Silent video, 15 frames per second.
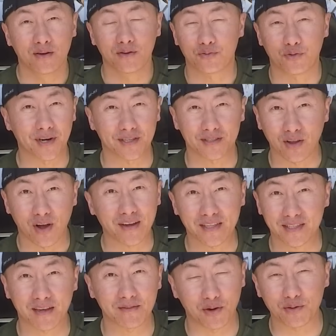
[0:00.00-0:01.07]
For as long
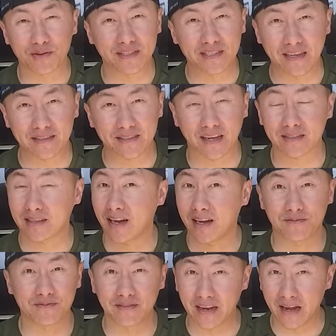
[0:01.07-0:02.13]
as I've owned the TSX,
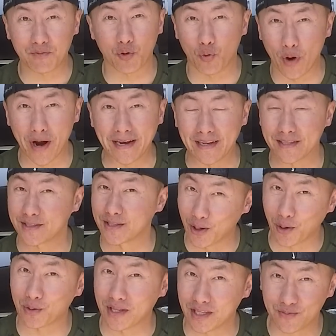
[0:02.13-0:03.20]
I've never weighed it,
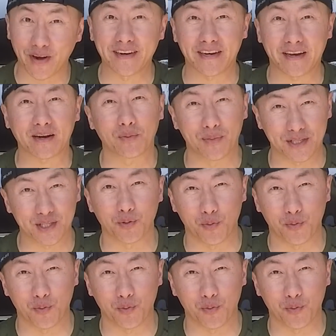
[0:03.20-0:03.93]
so let's find out how much it